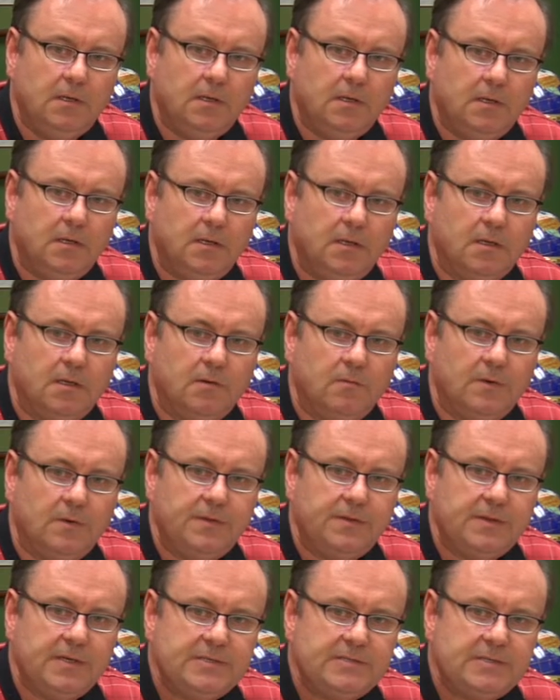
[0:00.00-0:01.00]

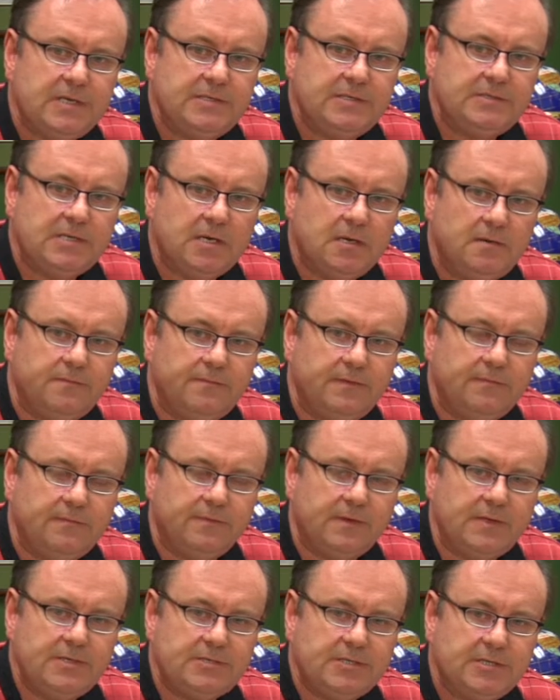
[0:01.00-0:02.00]
When things get tough,
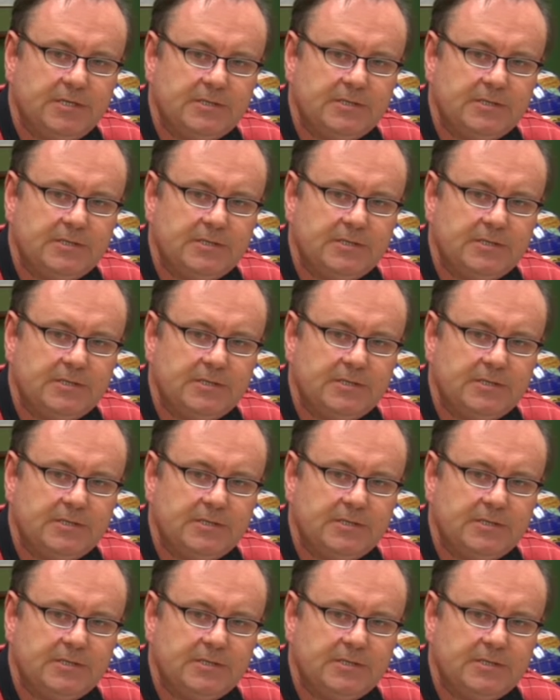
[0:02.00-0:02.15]
inflation